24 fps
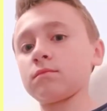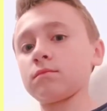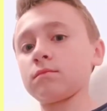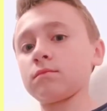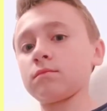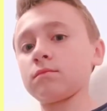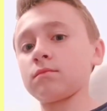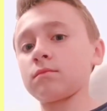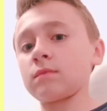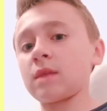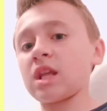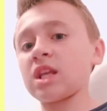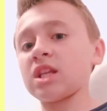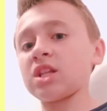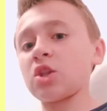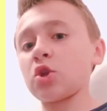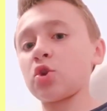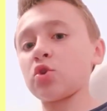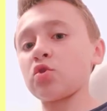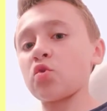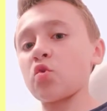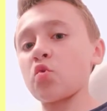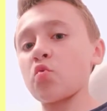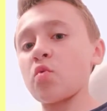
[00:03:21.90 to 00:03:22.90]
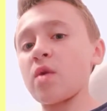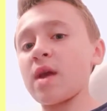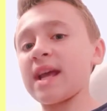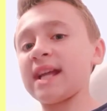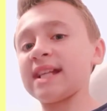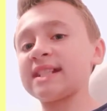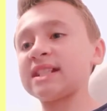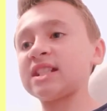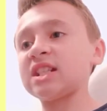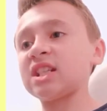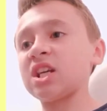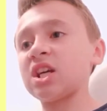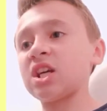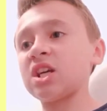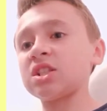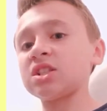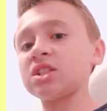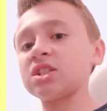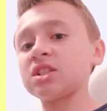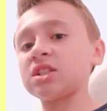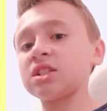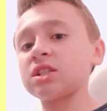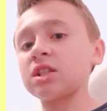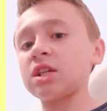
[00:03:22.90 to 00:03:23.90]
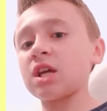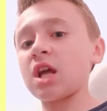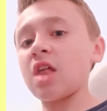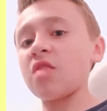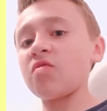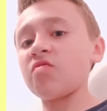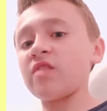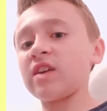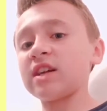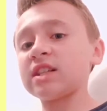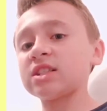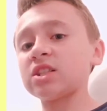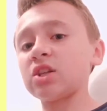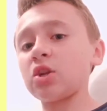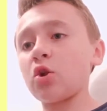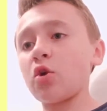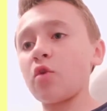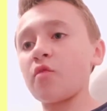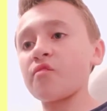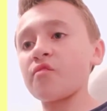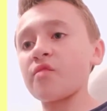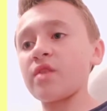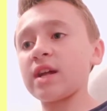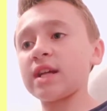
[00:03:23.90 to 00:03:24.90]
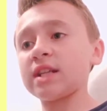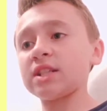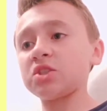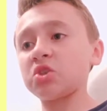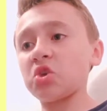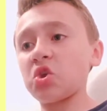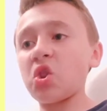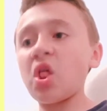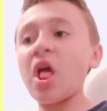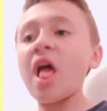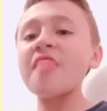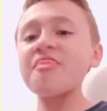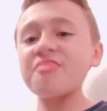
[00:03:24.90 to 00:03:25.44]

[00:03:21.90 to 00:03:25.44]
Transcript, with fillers: Thanks a lot, you idiot. Thanks a lot, Rachel.